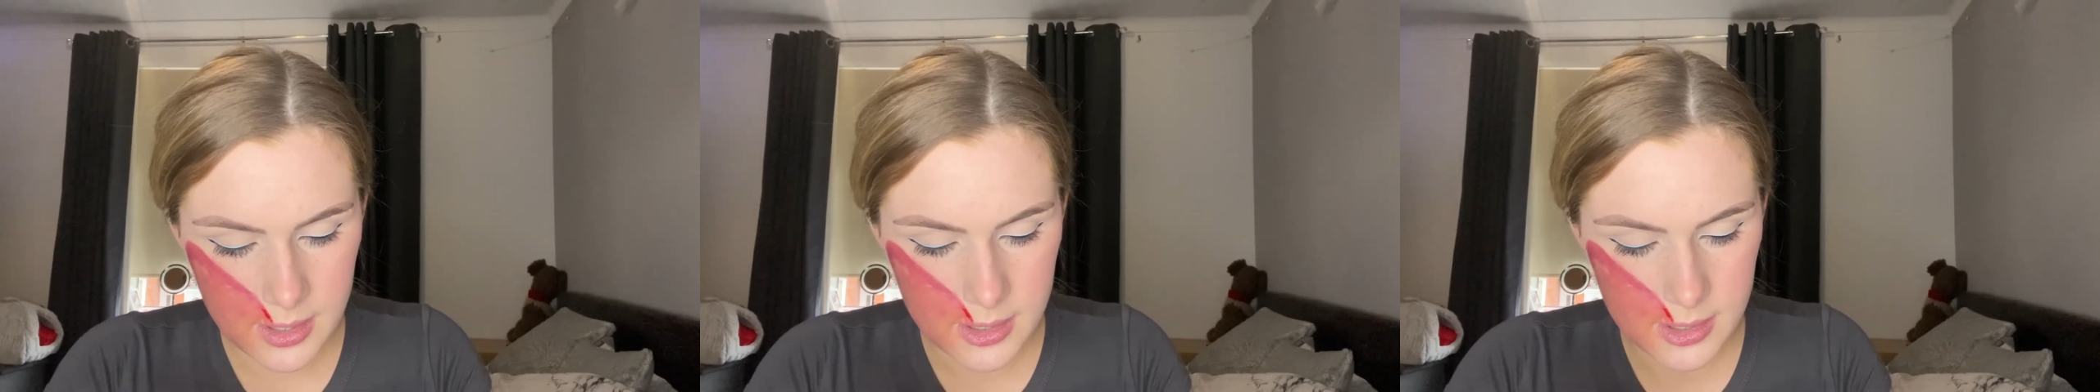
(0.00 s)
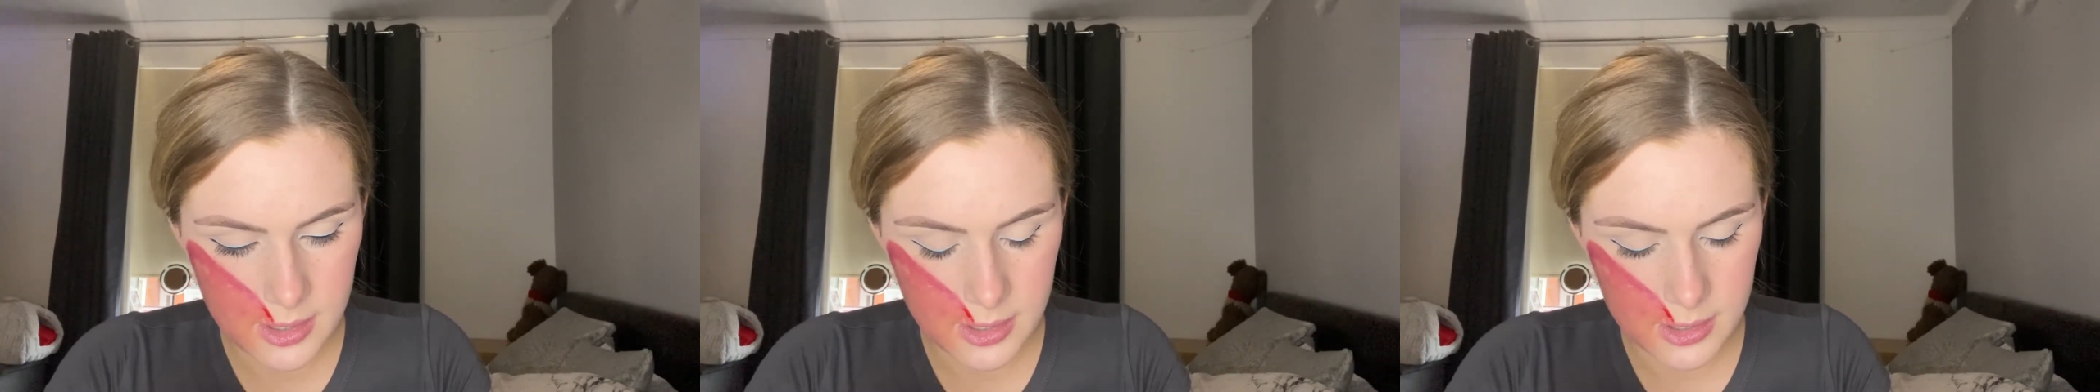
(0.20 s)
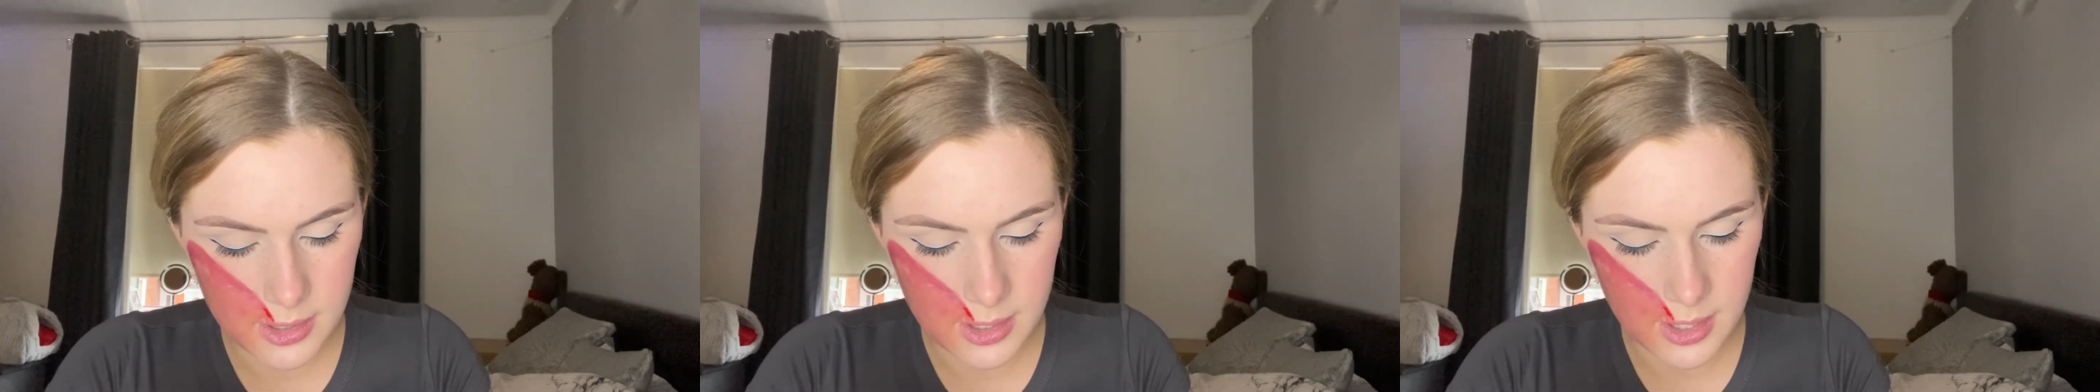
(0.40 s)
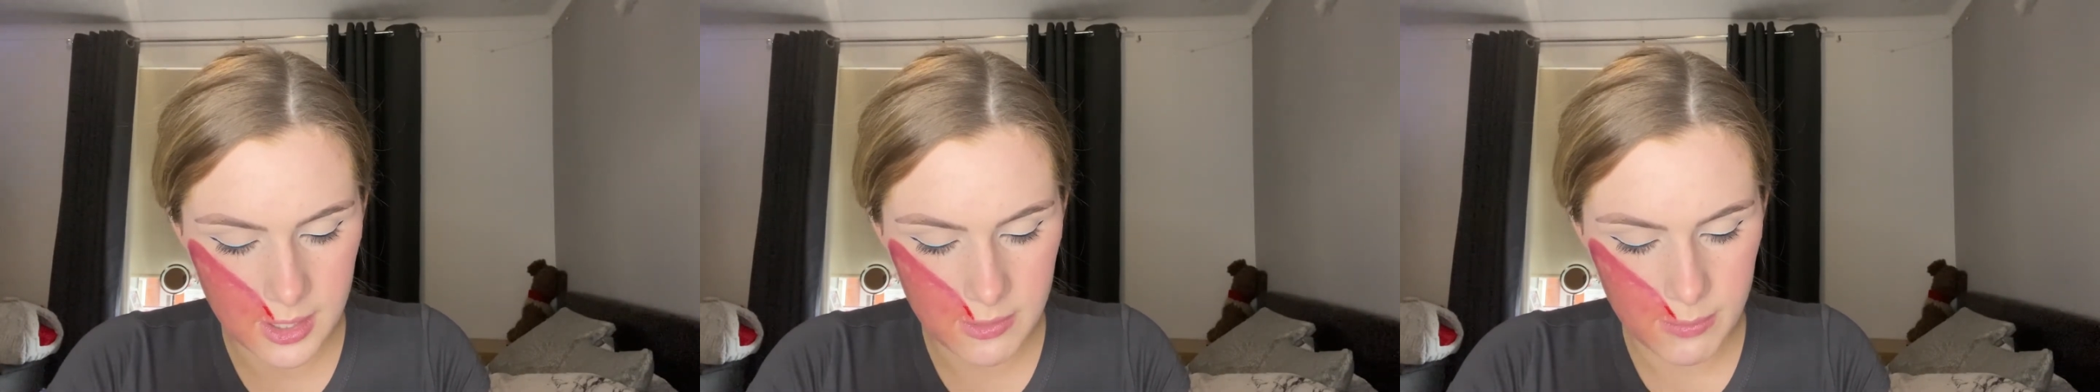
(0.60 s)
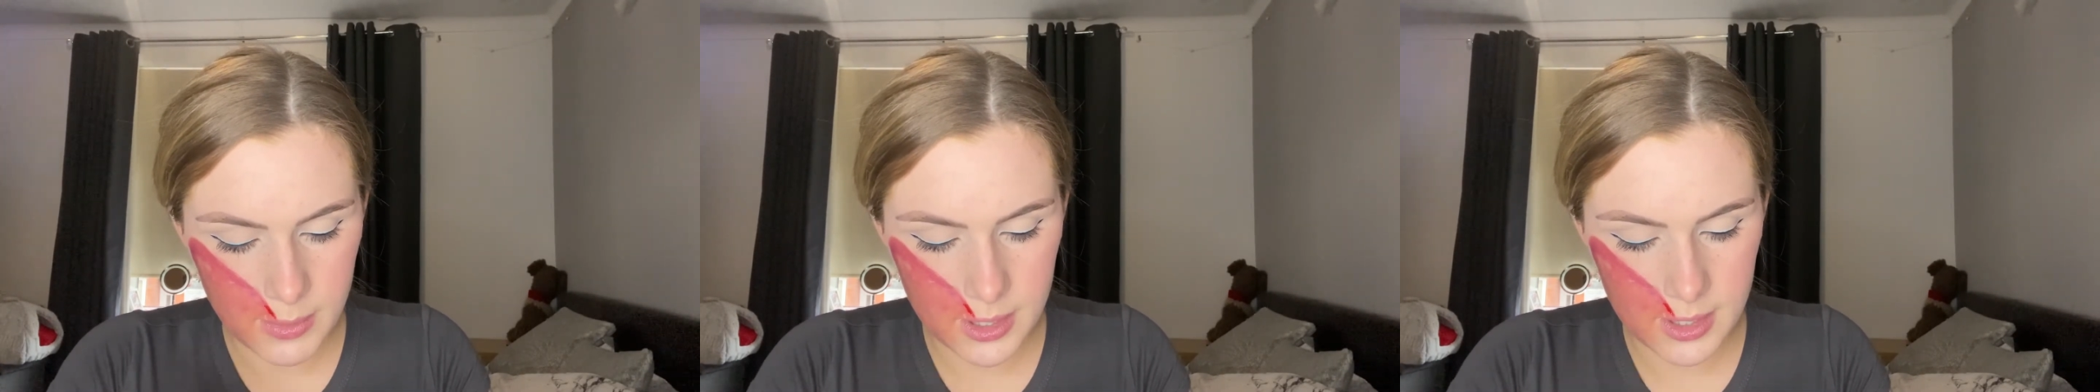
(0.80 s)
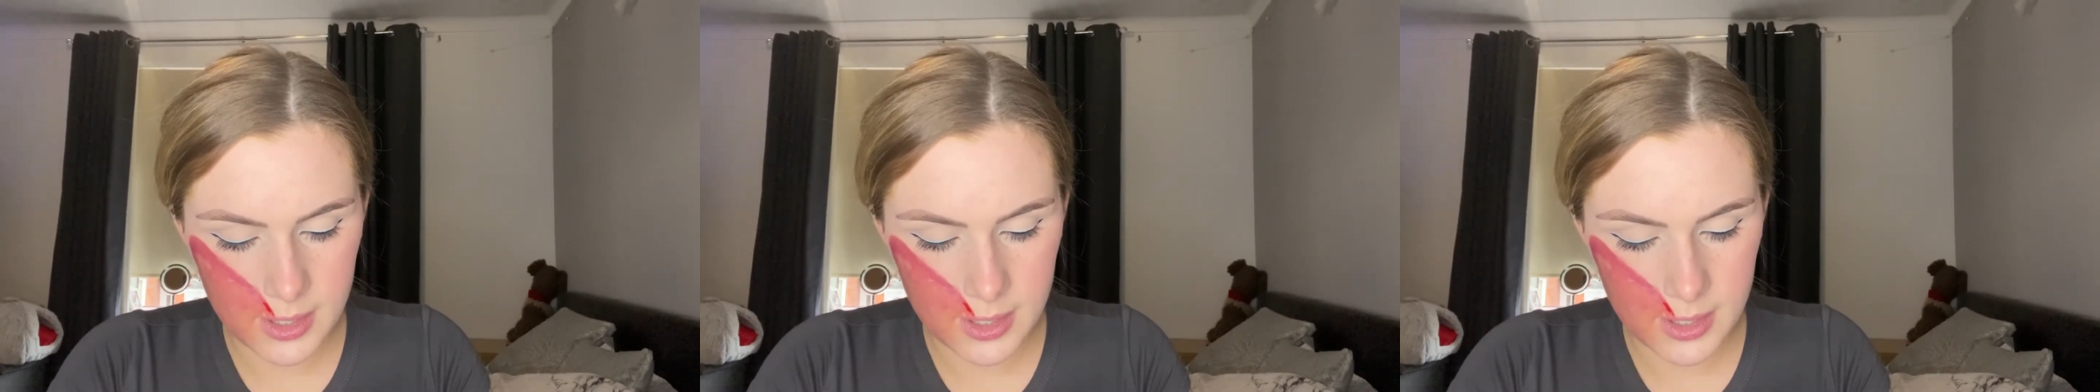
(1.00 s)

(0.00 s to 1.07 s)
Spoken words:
so it's going to give me the